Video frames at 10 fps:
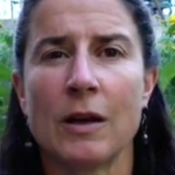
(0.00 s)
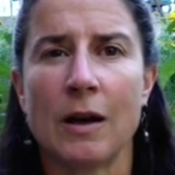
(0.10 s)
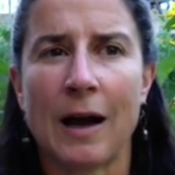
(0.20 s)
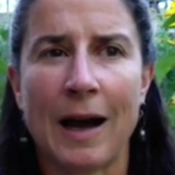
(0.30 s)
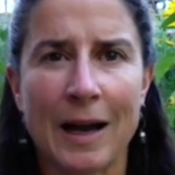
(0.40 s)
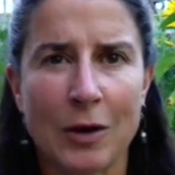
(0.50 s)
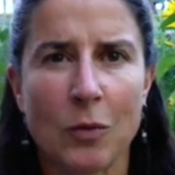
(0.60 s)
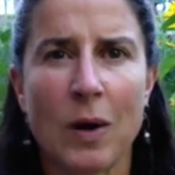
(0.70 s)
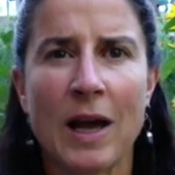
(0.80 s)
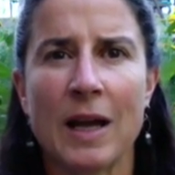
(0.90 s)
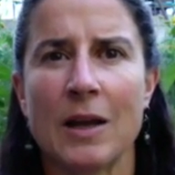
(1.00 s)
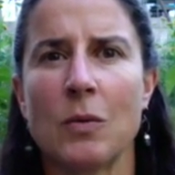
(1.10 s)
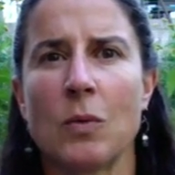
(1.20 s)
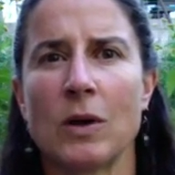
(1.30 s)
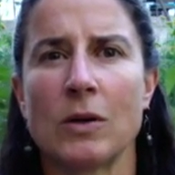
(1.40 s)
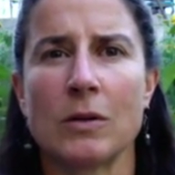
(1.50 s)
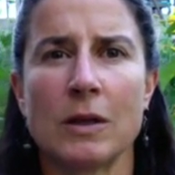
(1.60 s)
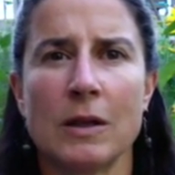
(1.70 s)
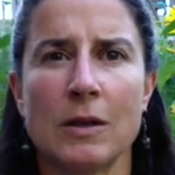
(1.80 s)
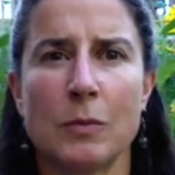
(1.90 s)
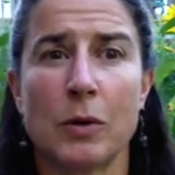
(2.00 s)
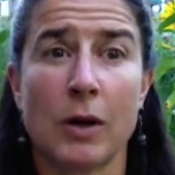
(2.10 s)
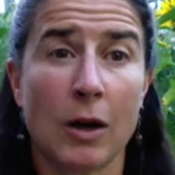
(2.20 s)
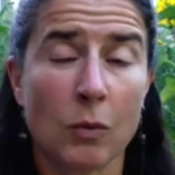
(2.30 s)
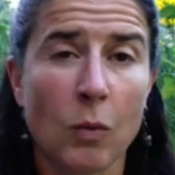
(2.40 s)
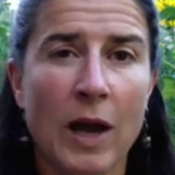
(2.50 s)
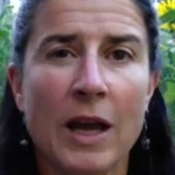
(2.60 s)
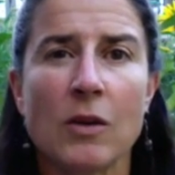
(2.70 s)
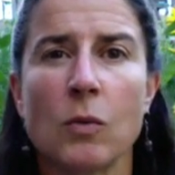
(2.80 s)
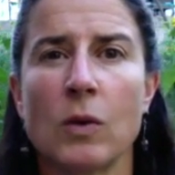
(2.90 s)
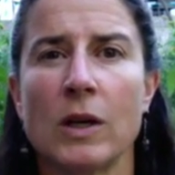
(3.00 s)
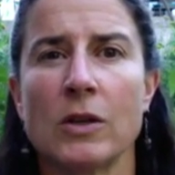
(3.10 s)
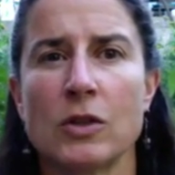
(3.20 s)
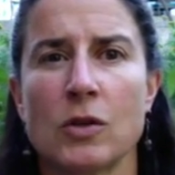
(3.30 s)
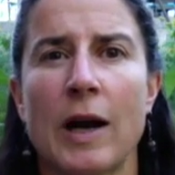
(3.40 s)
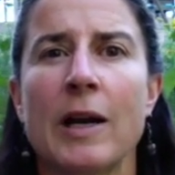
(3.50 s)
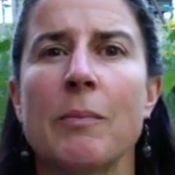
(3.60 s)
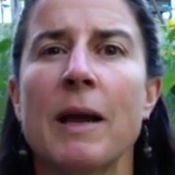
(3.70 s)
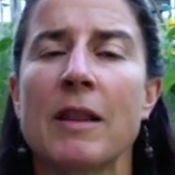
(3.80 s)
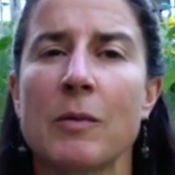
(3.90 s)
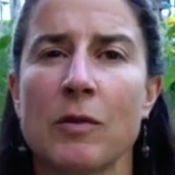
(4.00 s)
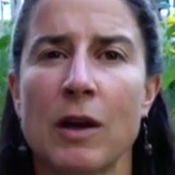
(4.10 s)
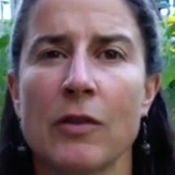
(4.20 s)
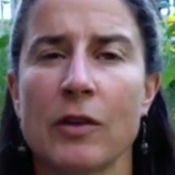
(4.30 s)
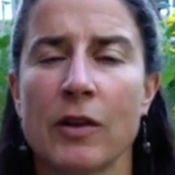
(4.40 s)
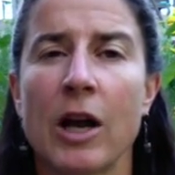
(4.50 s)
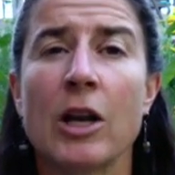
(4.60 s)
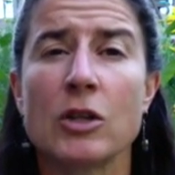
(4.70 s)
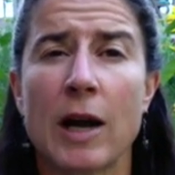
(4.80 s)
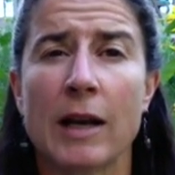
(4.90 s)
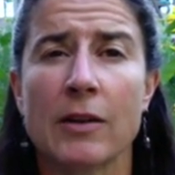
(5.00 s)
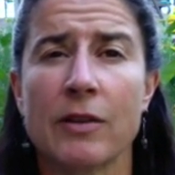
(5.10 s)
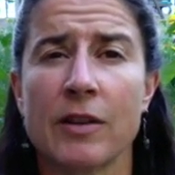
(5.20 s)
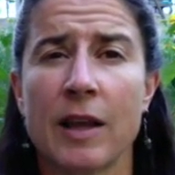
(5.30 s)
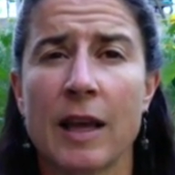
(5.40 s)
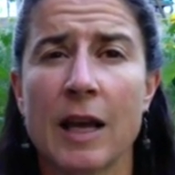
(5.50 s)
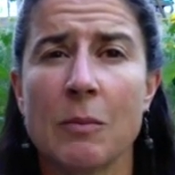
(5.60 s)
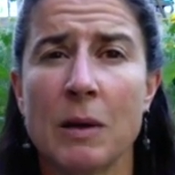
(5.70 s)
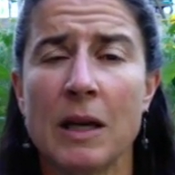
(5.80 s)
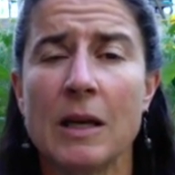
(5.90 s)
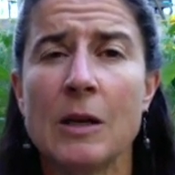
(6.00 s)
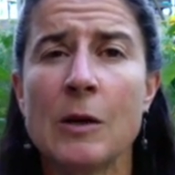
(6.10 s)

hide away, will put on weight, will try to make themselves as unattractive as they can be